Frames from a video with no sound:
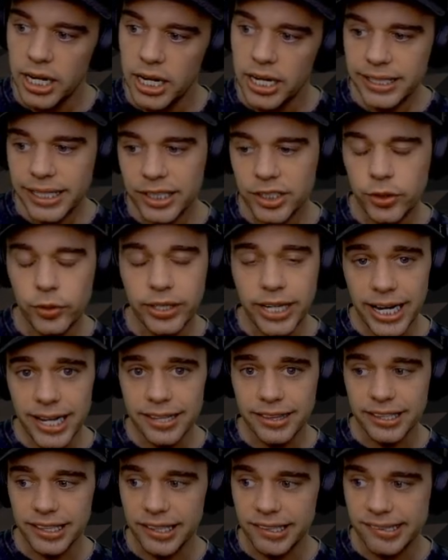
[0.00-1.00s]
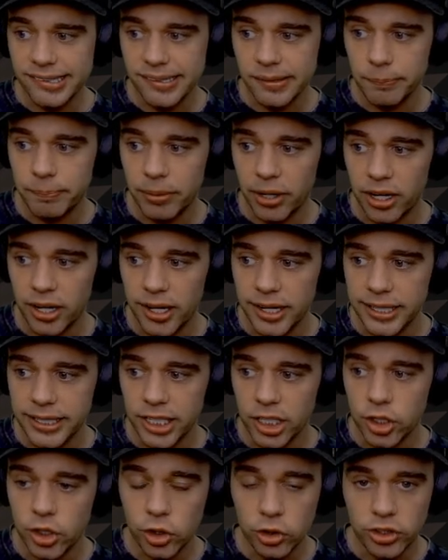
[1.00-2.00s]
Now, you get this by
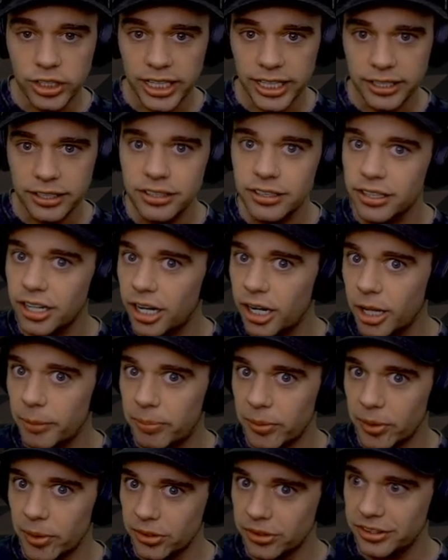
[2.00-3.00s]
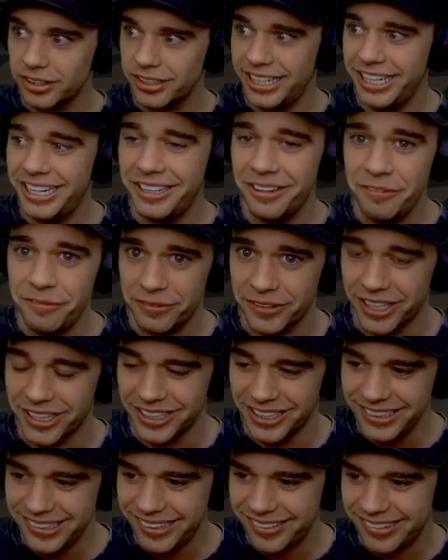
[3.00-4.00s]
cooking a book in a
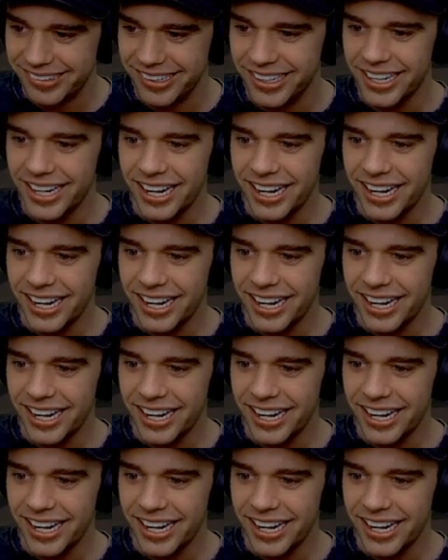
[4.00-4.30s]
furnace,